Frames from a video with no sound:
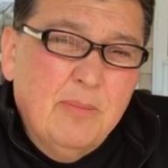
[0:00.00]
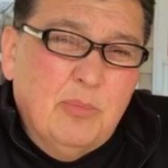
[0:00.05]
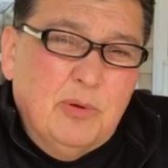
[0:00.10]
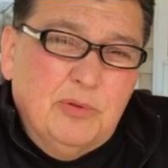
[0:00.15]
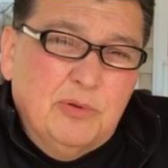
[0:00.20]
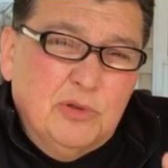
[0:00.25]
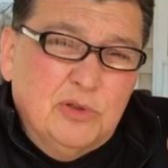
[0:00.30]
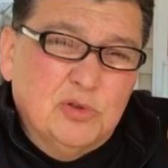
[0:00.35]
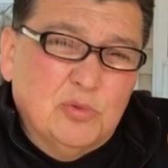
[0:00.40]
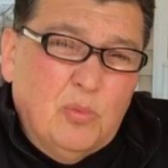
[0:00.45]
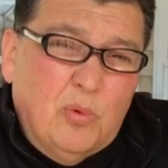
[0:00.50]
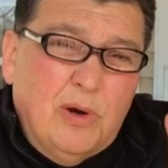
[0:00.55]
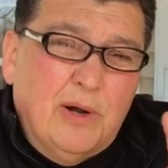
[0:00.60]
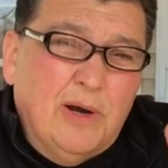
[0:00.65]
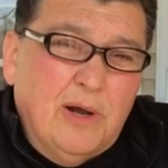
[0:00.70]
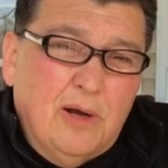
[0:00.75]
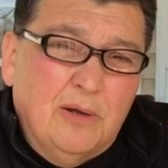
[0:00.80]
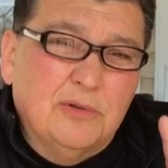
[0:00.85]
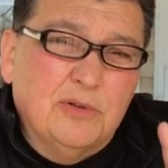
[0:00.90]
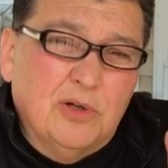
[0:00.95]
But there's one
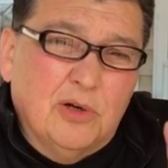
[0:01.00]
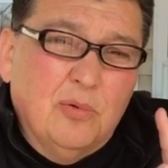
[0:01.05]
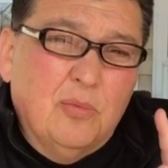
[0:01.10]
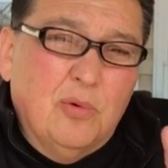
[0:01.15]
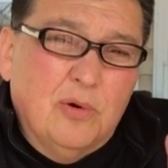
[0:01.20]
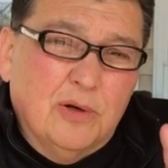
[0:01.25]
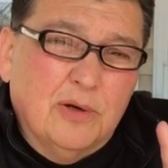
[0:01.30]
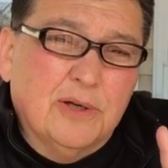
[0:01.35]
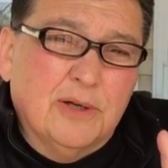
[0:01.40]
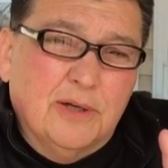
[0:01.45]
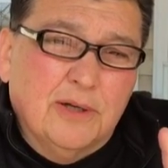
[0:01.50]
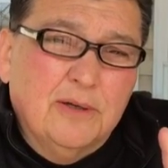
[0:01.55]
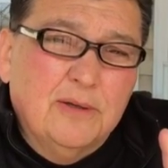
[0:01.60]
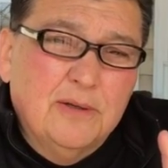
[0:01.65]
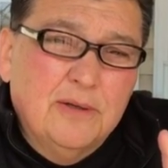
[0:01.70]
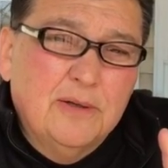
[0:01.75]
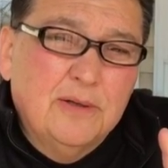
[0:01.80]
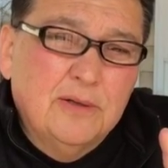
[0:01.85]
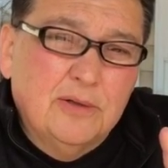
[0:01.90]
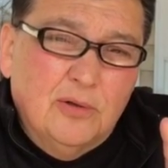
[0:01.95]
out there working.
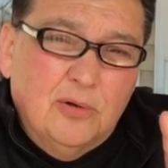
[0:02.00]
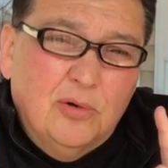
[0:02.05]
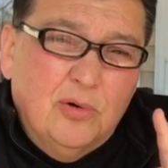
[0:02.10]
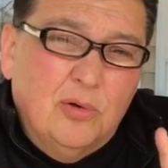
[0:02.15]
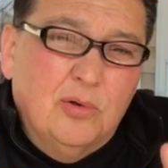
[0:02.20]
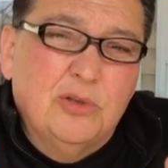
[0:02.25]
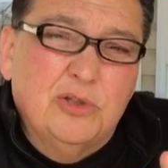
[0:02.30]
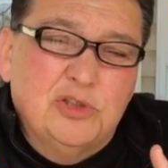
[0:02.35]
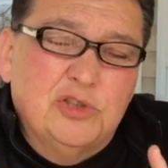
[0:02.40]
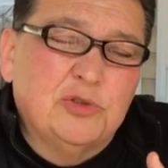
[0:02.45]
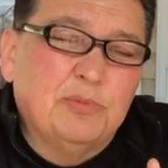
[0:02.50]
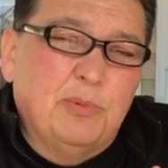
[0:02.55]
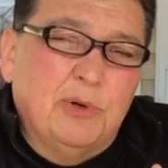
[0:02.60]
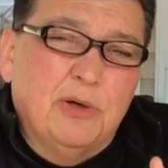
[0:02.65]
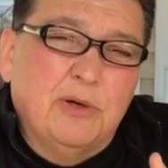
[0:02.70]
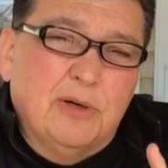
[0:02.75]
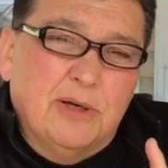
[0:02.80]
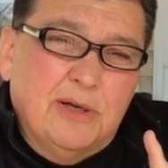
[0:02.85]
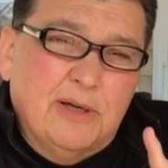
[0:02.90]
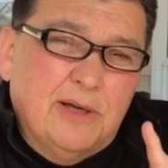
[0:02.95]
The Holy
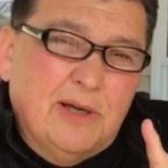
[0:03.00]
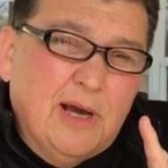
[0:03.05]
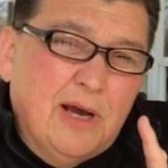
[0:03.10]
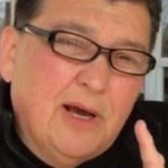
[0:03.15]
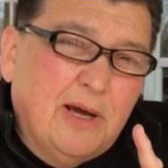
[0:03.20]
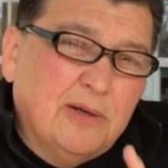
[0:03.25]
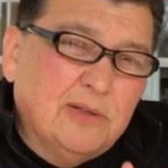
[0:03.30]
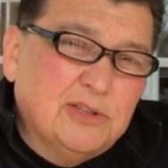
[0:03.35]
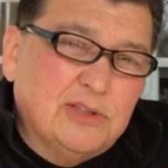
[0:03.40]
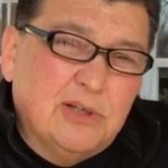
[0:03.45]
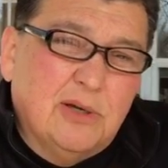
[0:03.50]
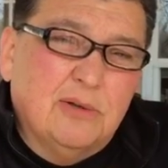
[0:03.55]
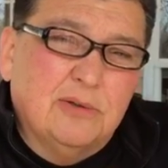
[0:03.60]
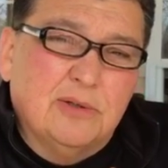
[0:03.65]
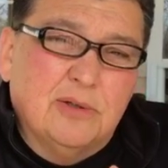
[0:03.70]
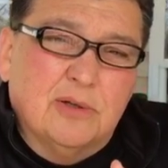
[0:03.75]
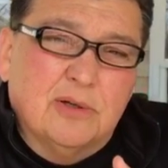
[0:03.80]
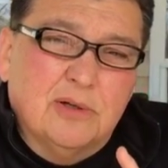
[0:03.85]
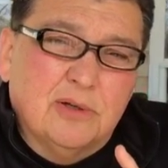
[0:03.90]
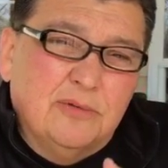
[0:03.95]
Spirit of God is
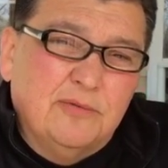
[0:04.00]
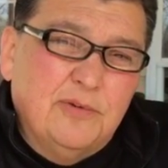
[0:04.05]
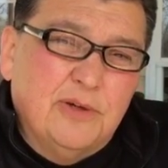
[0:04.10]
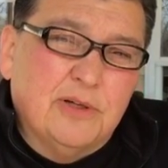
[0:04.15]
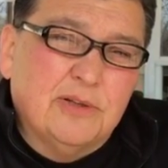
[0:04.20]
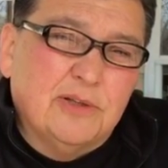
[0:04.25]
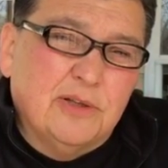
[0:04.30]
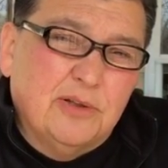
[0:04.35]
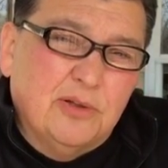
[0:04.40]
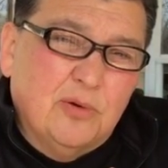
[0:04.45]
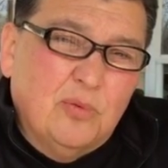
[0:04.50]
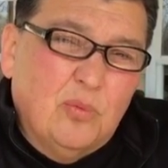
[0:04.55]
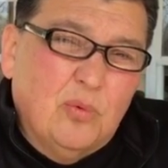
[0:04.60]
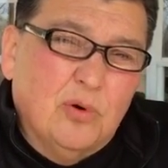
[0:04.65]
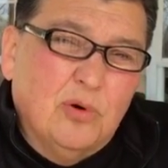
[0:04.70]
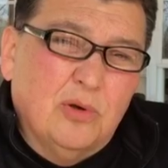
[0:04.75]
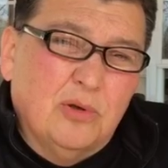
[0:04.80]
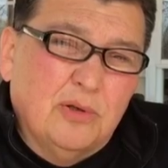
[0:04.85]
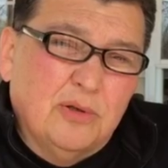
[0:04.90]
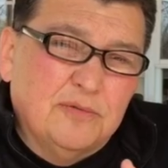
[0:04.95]
out there convicting the
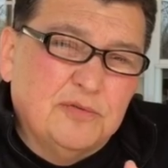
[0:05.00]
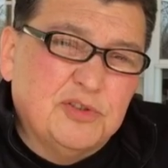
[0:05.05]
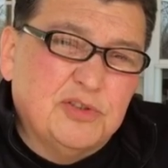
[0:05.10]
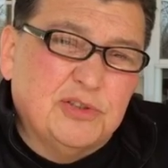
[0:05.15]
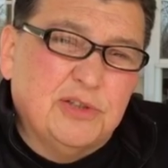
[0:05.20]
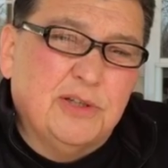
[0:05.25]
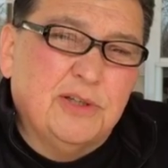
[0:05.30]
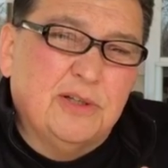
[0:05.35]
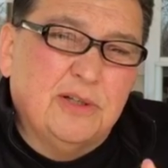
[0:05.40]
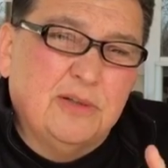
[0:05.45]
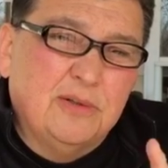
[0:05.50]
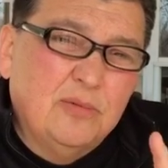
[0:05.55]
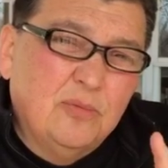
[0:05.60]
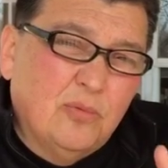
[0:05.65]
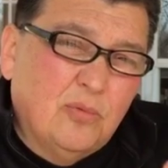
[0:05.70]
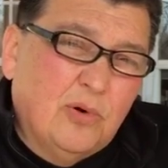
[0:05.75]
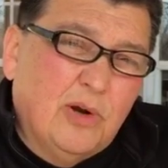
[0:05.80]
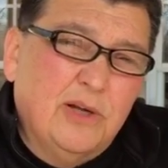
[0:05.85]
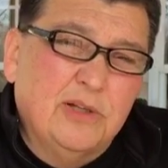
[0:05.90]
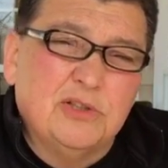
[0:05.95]
world of sin,
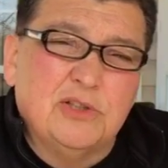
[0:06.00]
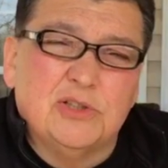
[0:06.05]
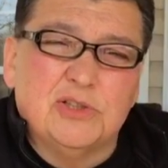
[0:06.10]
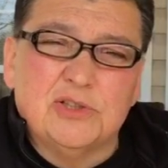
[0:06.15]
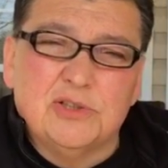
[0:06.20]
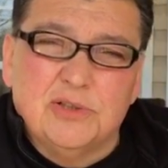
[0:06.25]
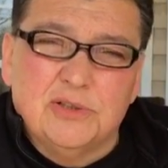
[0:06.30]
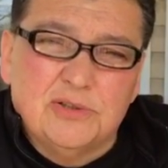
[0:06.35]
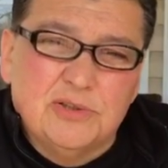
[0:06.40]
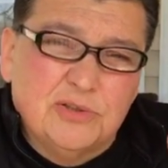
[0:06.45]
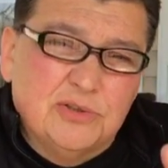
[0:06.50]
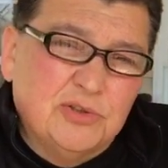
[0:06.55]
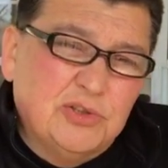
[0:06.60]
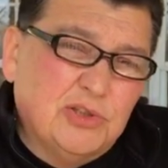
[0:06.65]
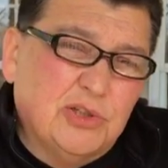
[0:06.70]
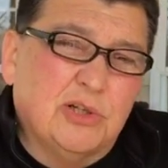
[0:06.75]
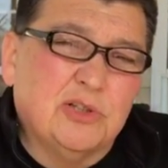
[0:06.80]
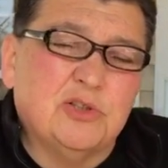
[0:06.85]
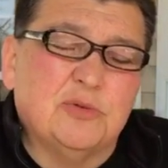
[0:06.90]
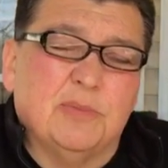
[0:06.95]
righteousness, and
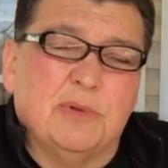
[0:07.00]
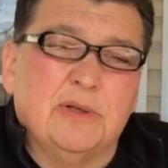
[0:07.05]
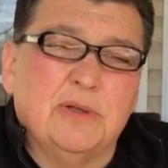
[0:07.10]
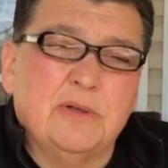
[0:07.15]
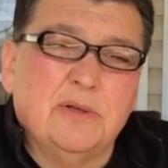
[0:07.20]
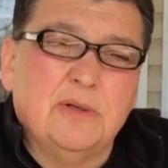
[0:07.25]
judgment.